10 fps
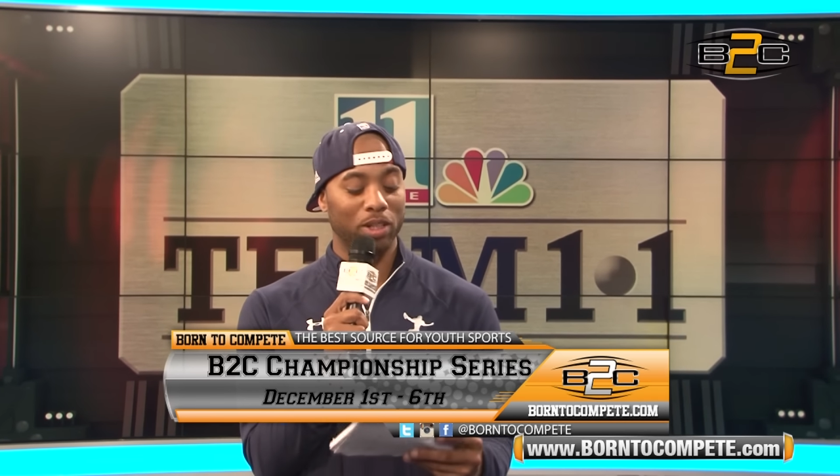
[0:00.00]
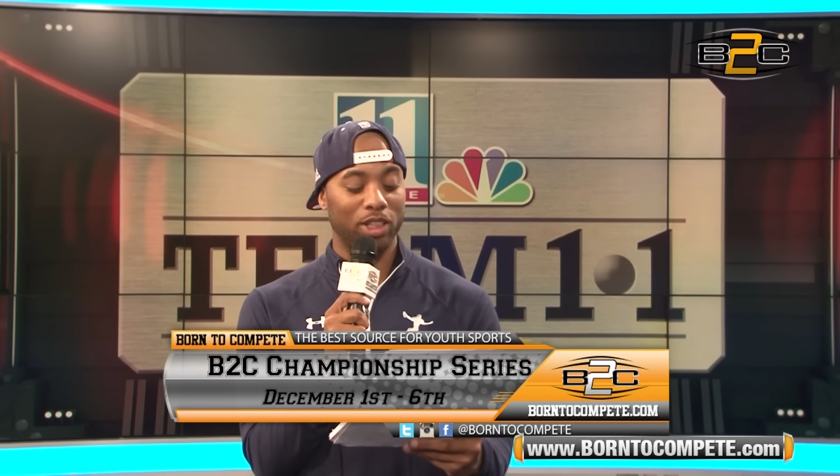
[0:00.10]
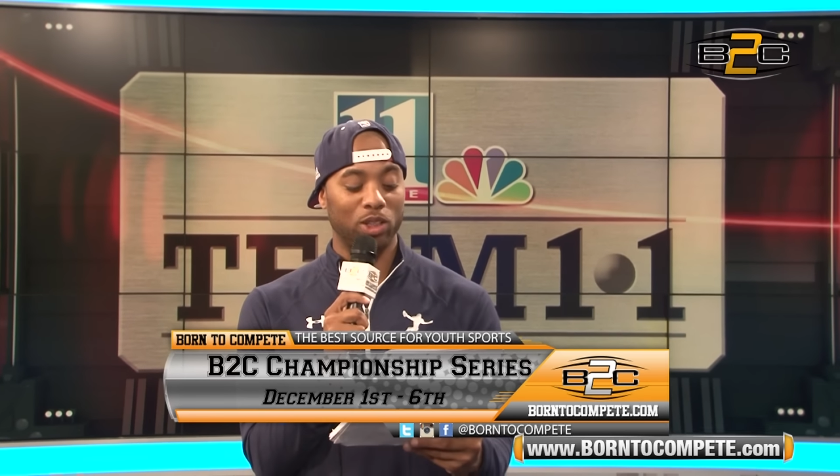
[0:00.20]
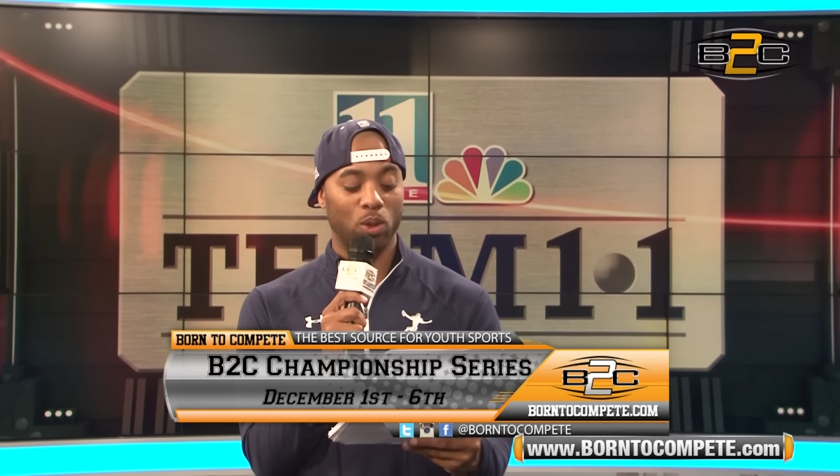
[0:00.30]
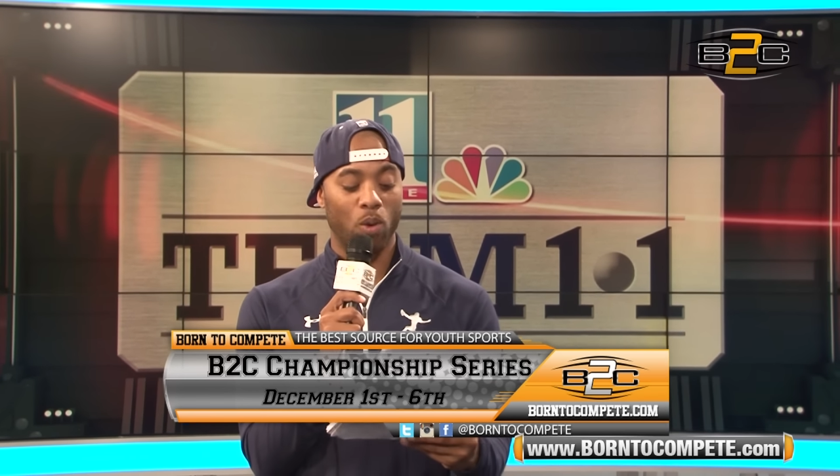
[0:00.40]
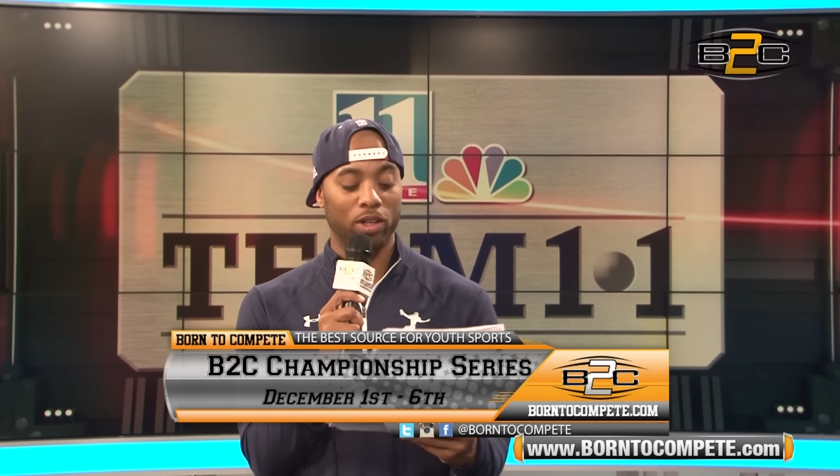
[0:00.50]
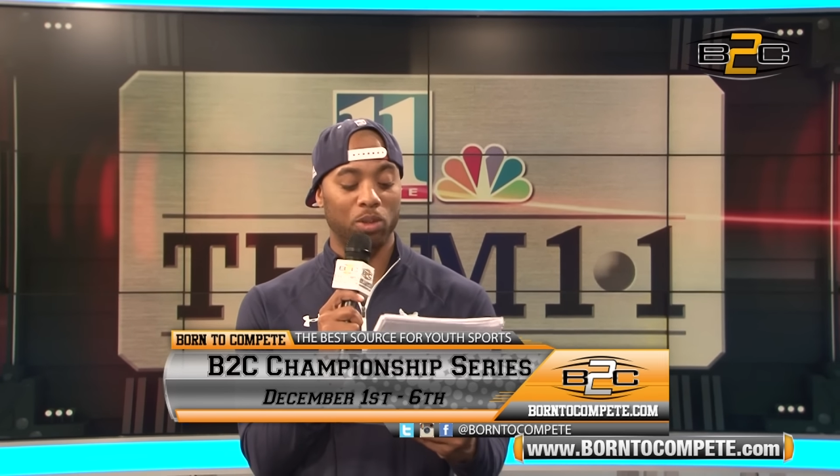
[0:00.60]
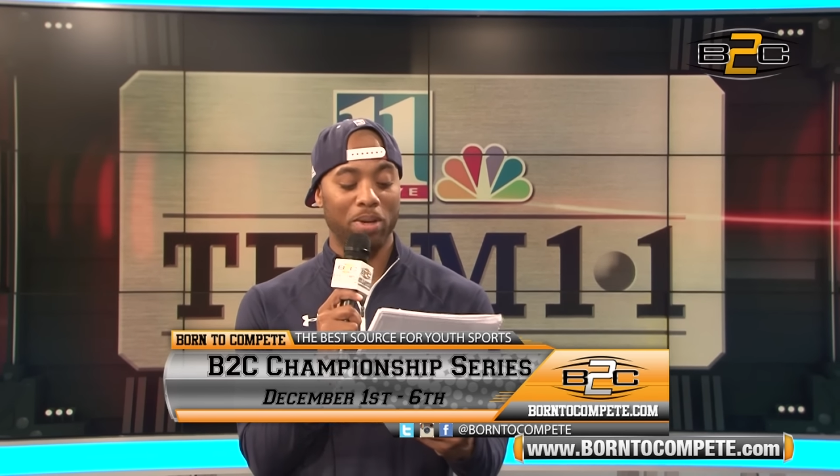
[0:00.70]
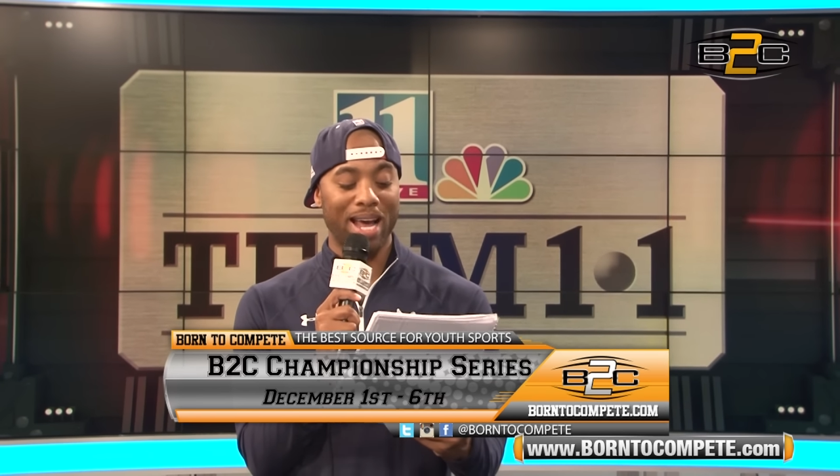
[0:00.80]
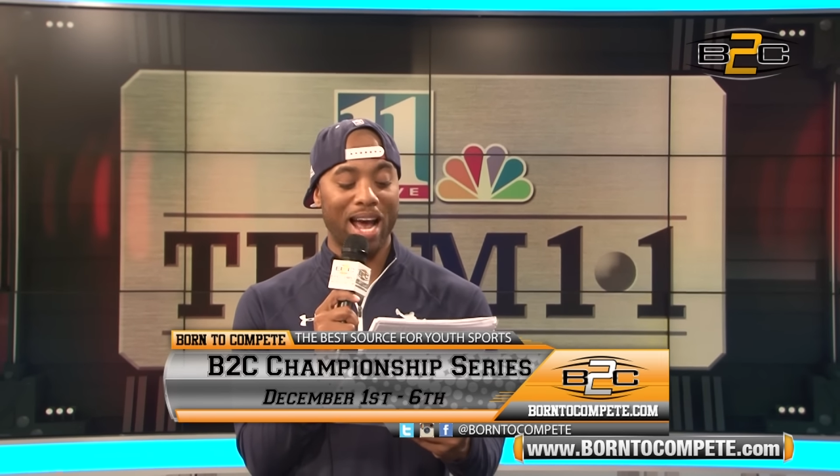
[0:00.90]
which is going
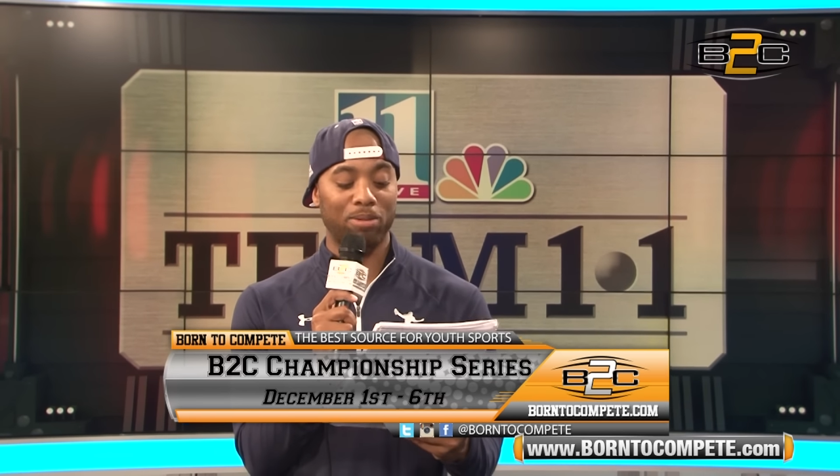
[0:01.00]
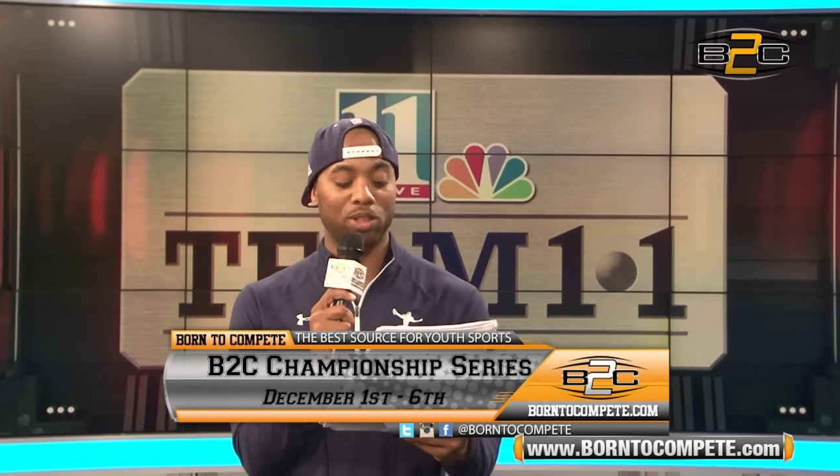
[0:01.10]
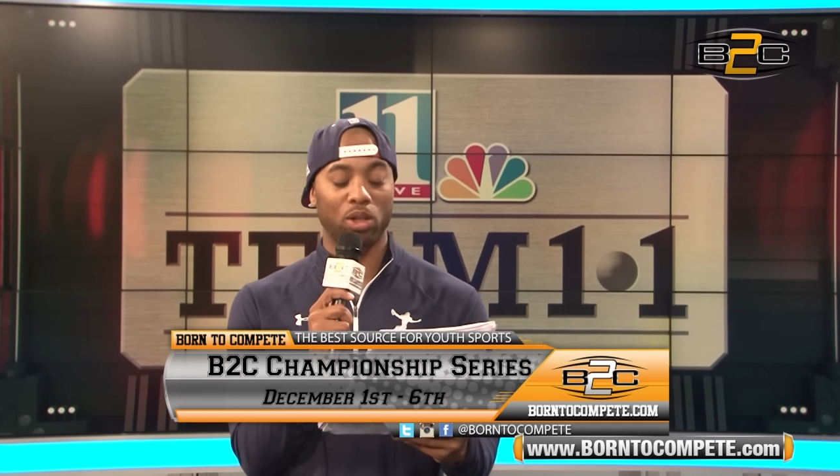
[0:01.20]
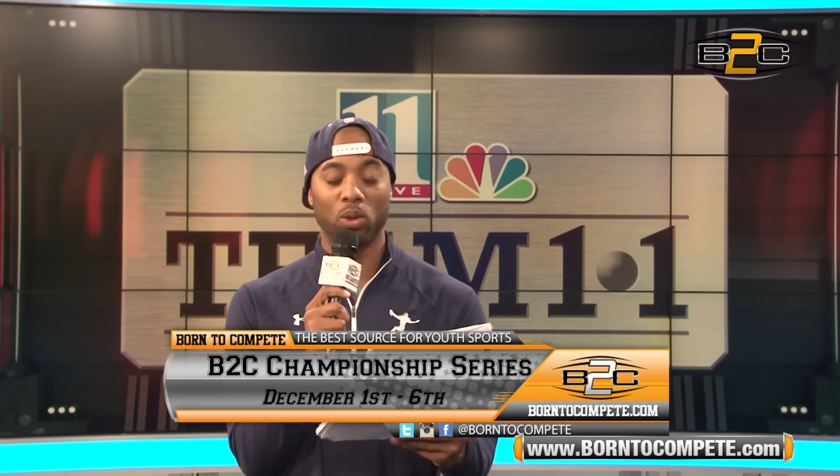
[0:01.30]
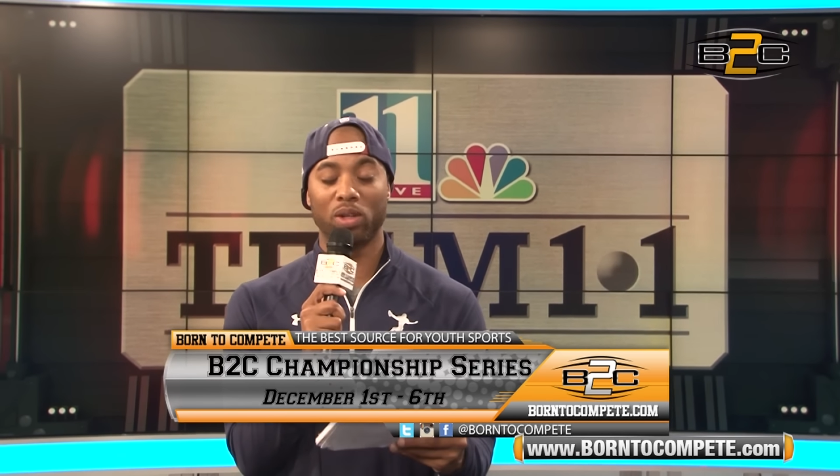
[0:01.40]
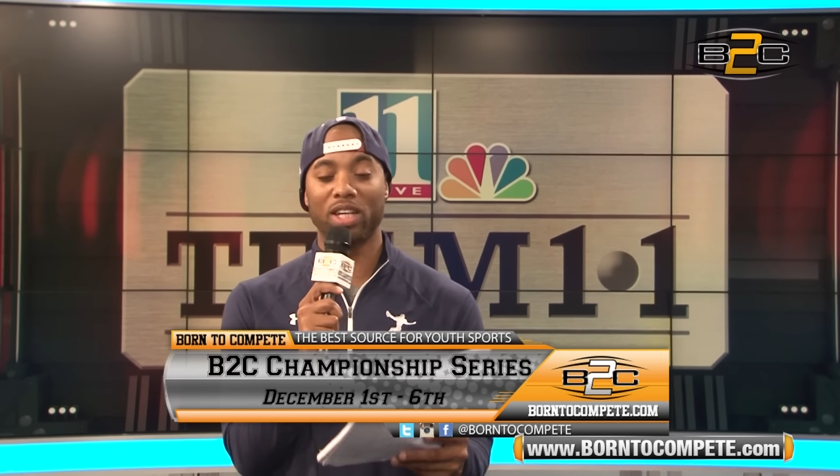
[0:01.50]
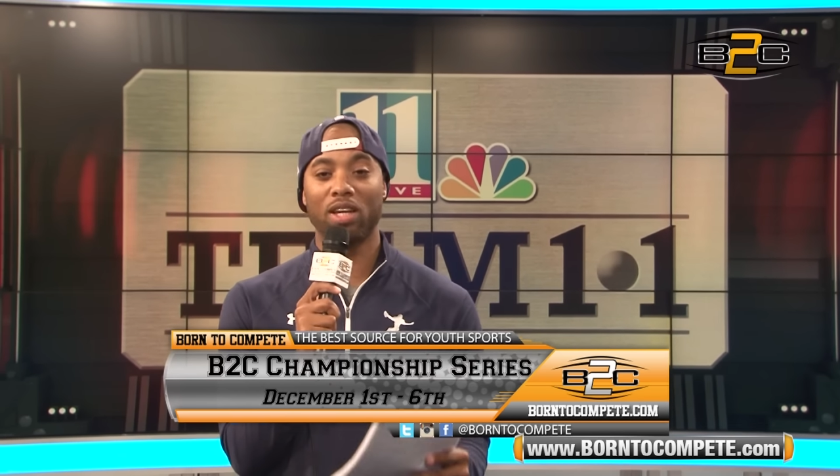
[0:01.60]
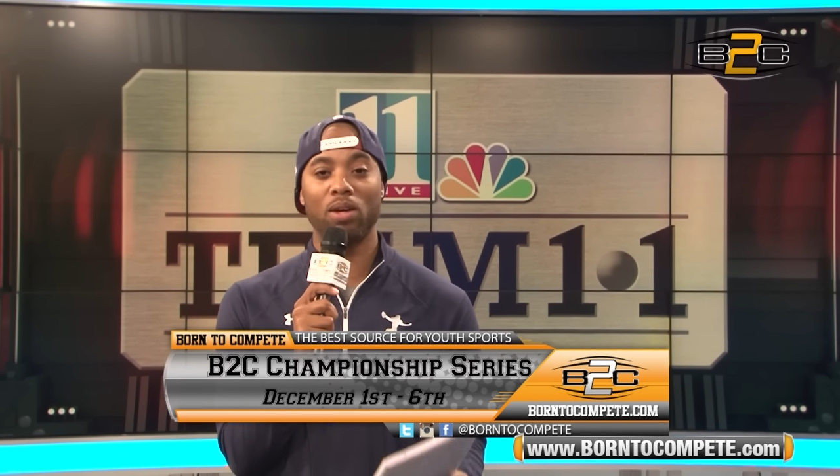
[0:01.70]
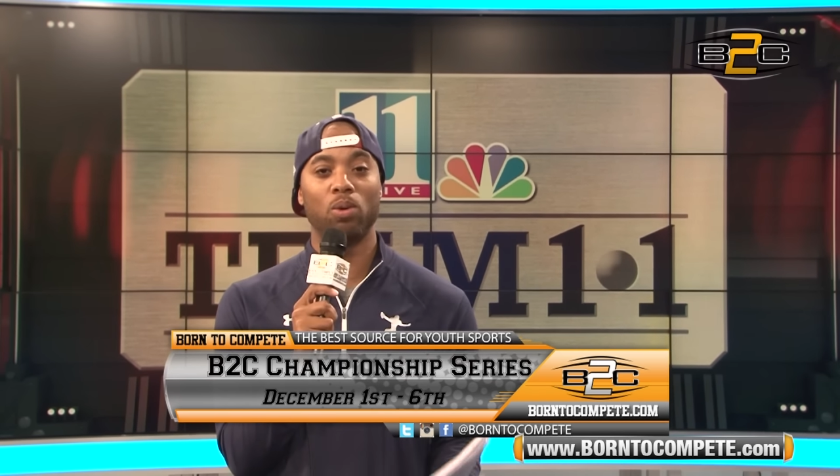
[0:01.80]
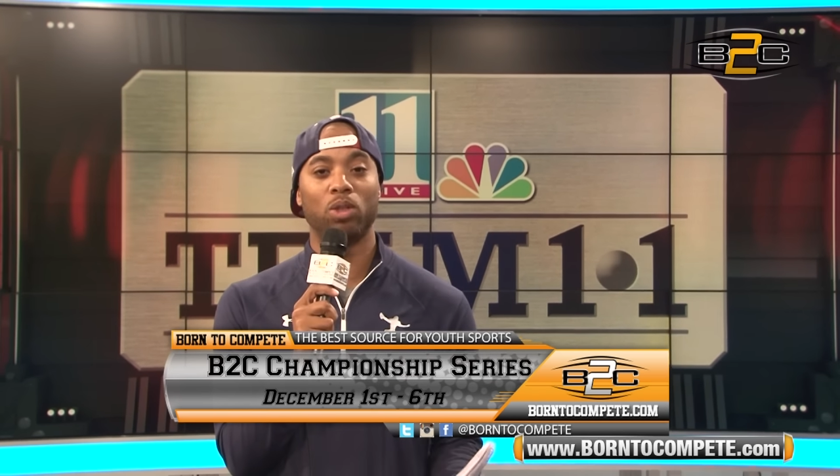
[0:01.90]
to be absolutely
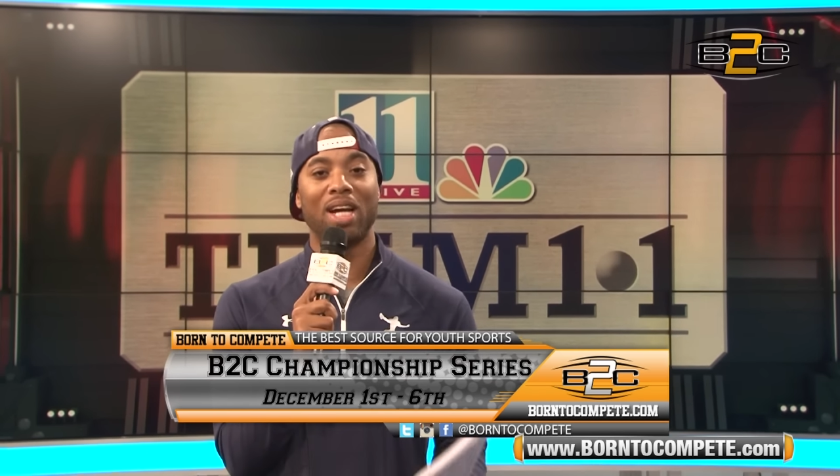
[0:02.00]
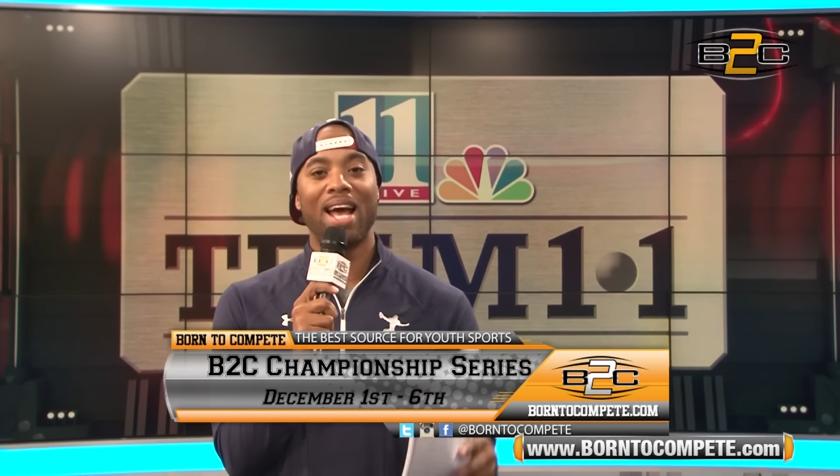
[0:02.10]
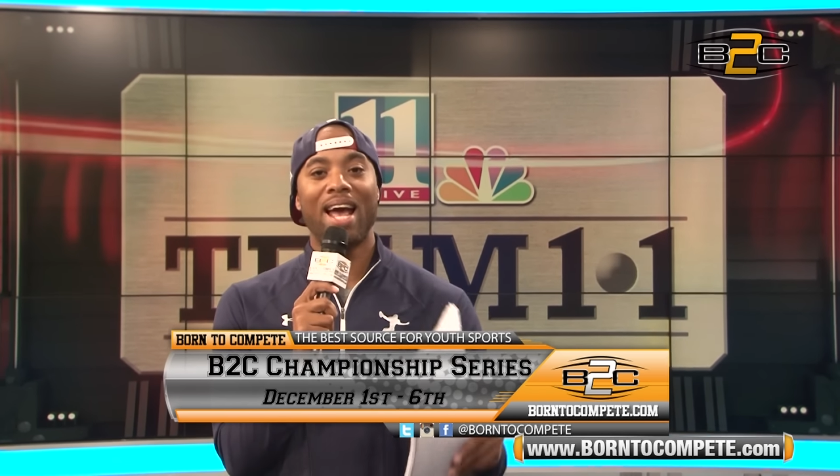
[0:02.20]
huge